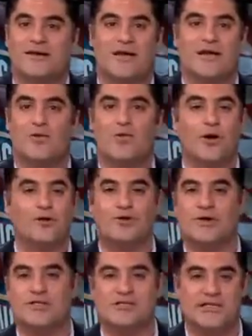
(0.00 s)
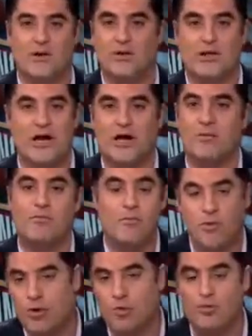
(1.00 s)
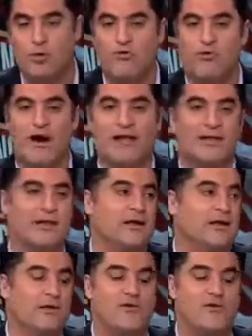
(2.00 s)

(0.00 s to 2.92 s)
The war on drugs has only gotten more and more violent.